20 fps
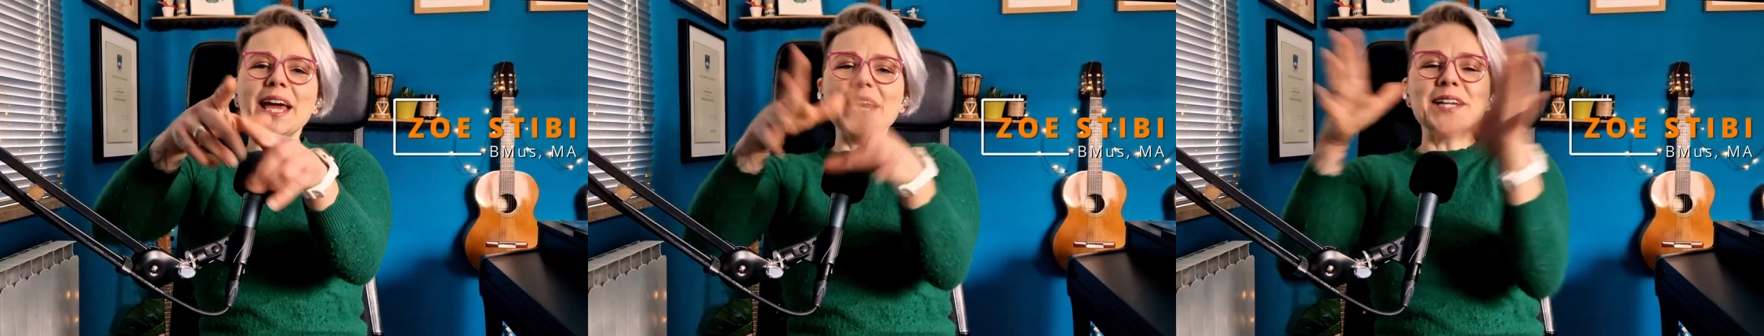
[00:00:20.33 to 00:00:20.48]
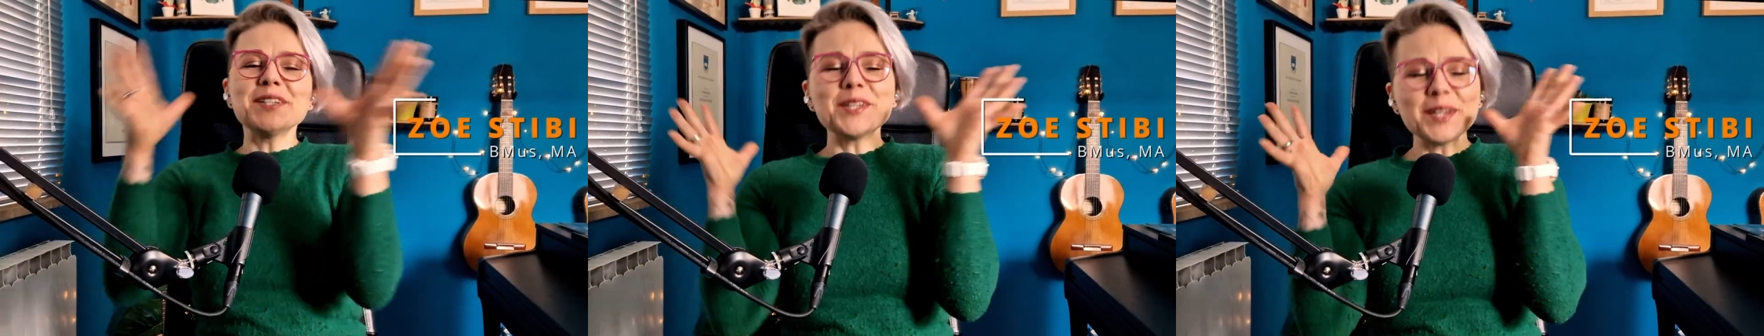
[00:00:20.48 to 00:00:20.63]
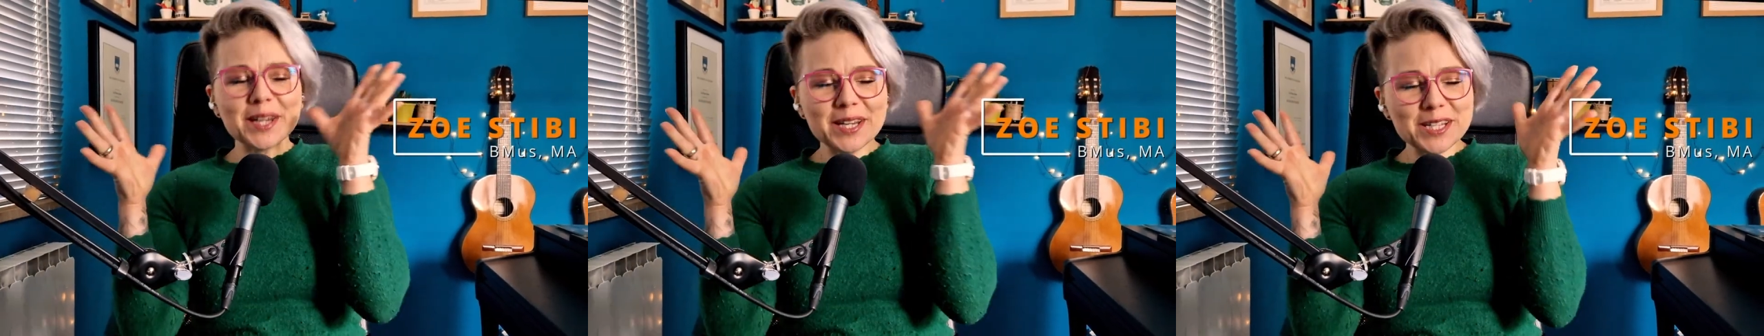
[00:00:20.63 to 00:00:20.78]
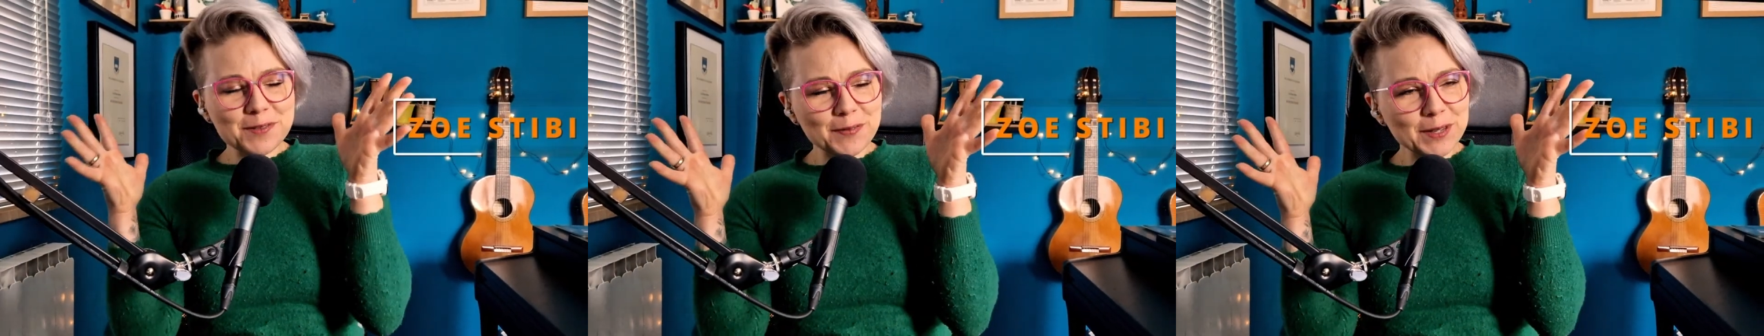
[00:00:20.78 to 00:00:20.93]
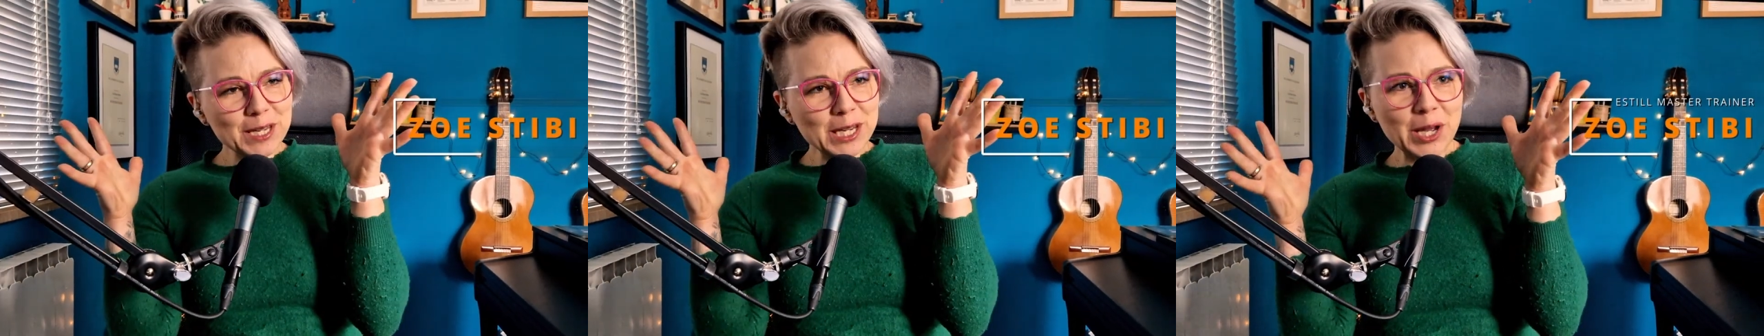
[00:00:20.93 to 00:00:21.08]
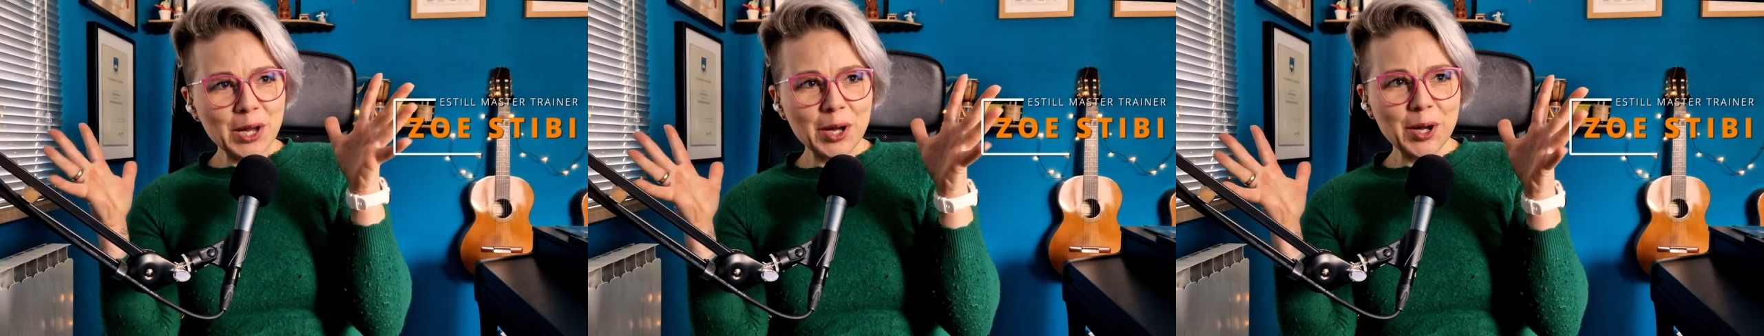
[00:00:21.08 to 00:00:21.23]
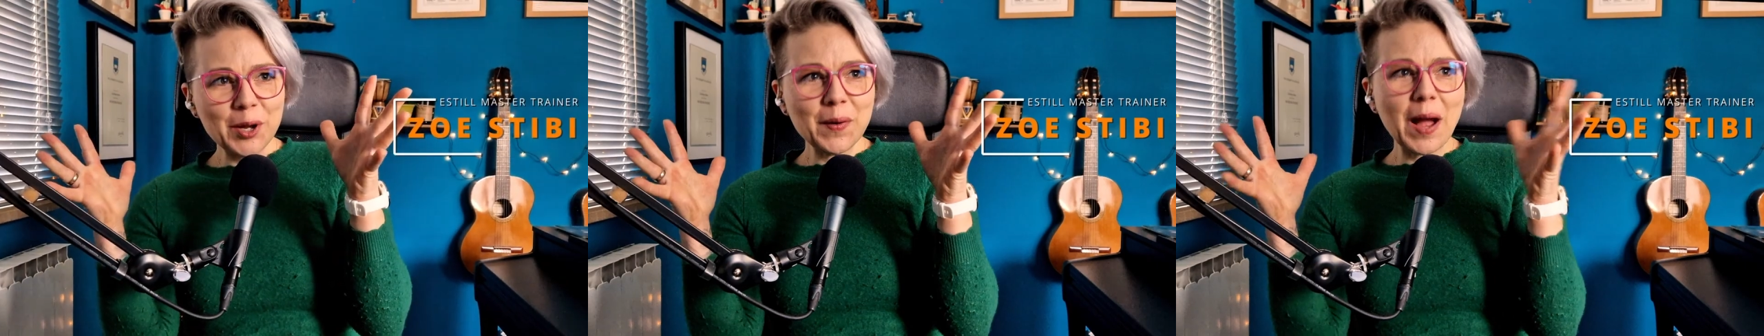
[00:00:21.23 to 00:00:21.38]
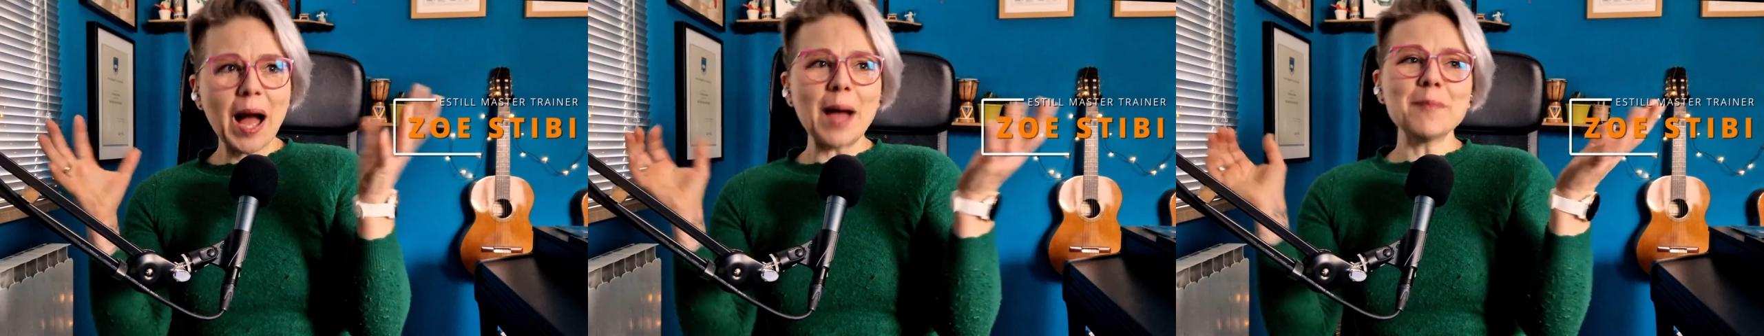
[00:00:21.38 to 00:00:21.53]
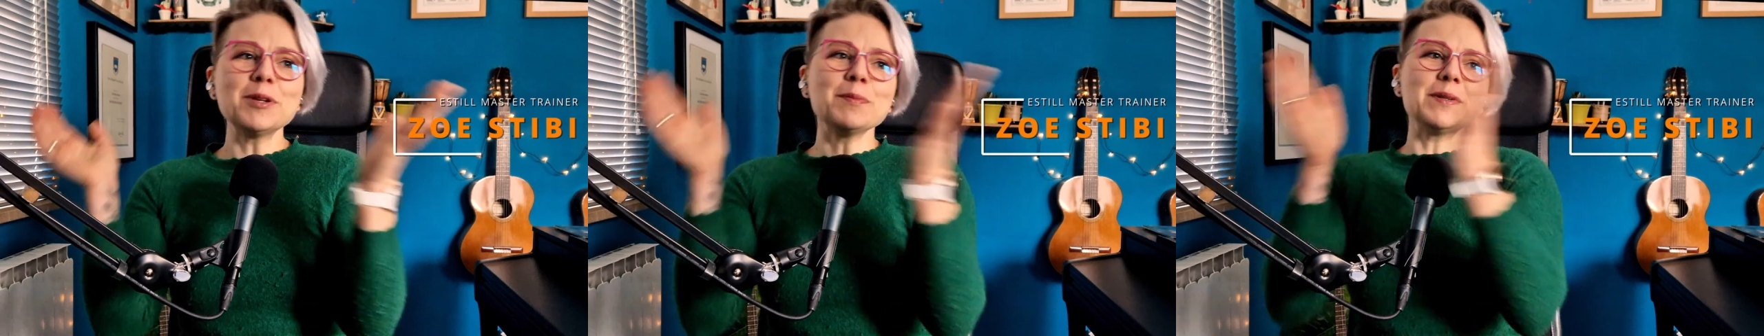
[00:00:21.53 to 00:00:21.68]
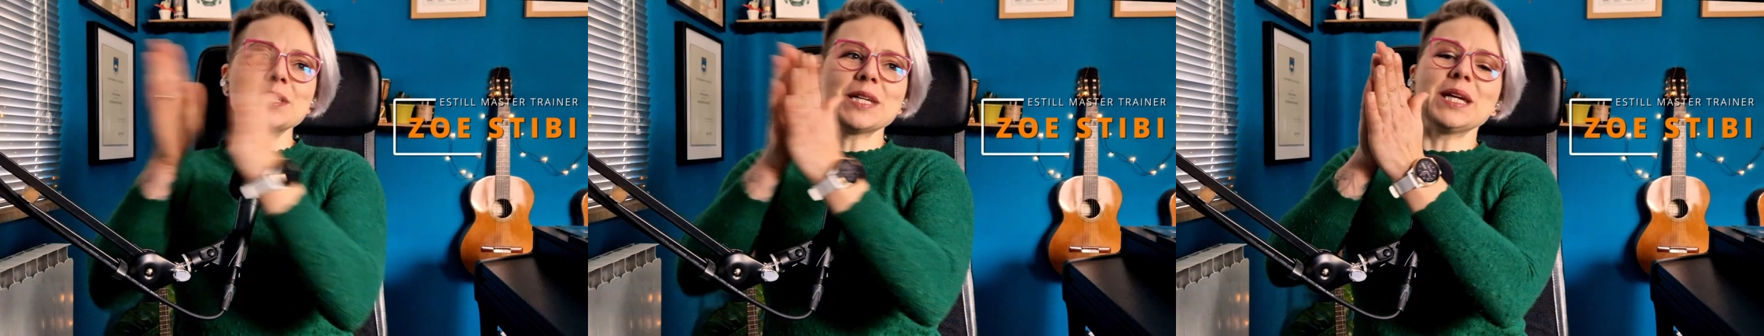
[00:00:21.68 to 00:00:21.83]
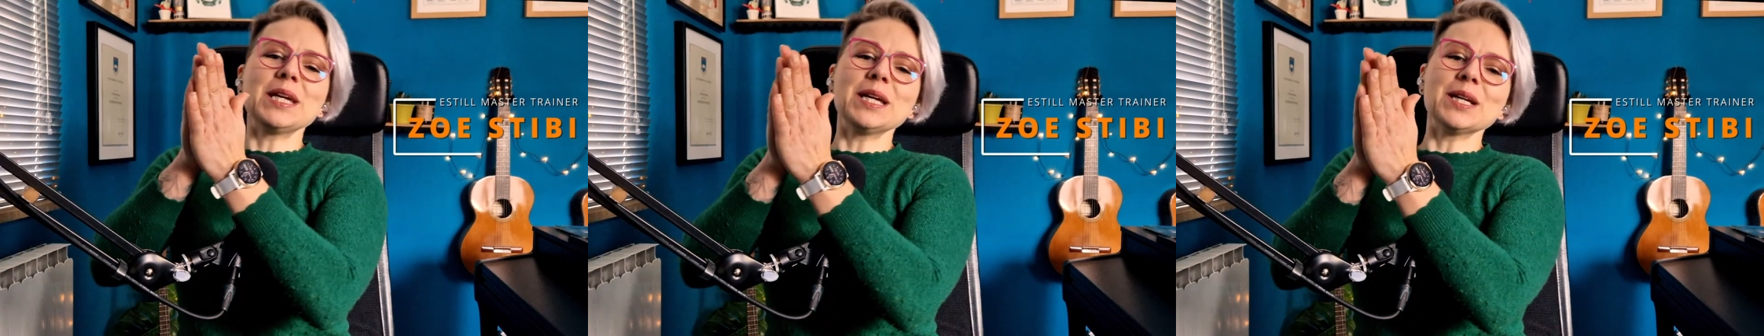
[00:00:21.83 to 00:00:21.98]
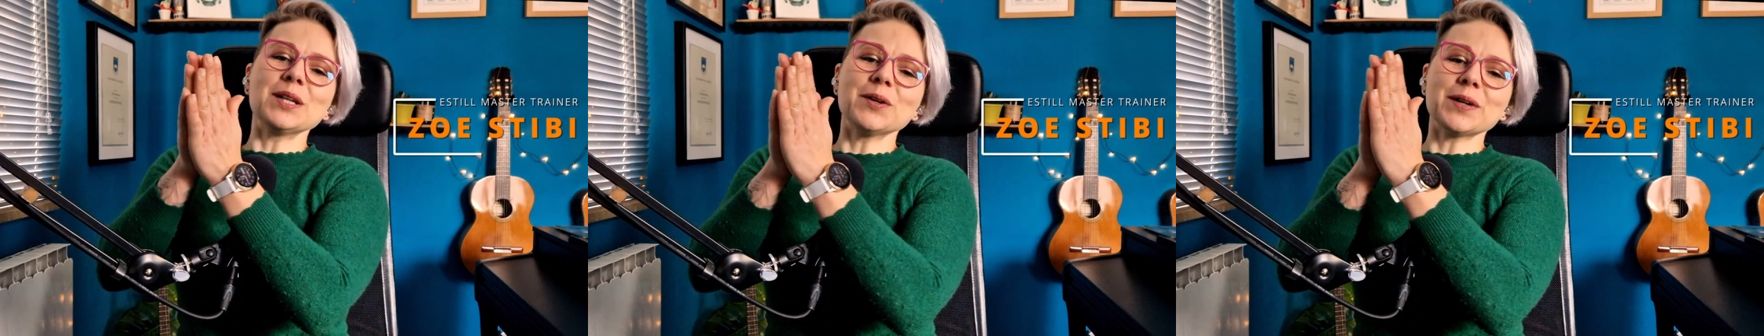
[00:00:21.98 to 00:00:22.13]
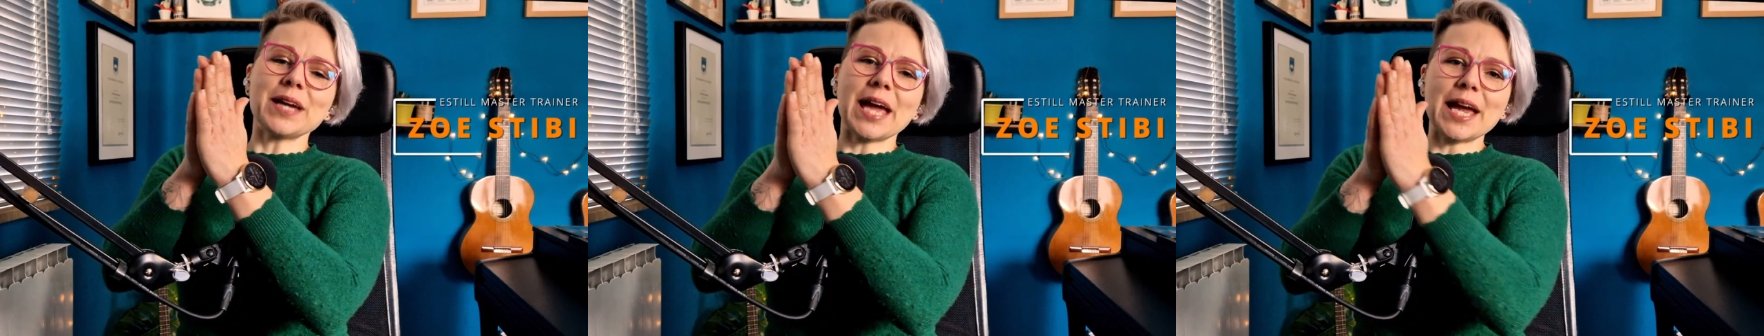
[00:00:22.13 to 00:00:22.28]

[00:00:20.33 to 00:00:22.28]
And in today's video, I'm going to be taking a look